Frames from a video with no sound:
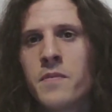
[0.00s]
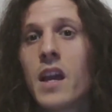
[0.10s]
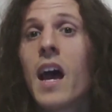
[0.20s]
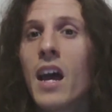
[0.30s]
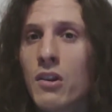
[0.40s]

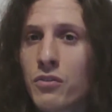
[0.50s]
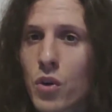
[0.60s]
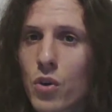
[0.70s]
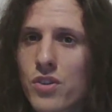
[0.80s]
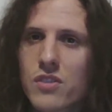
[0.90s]
And of
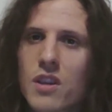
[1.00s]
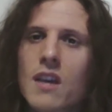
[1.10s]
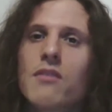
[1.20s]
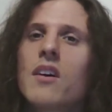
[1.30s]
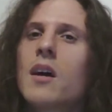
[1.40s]
course you
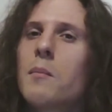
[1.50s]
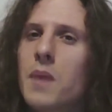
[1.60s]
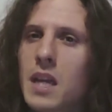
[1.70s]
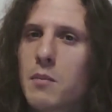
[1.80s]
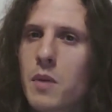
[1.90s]
have a
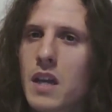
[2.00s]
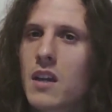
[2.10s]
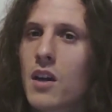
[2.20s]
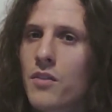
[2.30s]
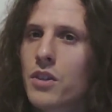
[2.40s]
big
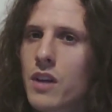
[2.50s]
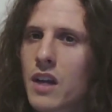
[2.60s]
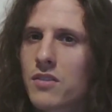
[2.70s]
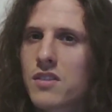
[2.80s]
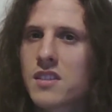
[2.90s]

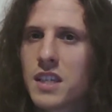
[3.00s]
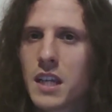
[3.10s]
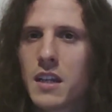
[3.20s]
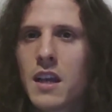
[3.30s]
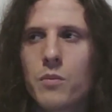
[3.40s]
underground scene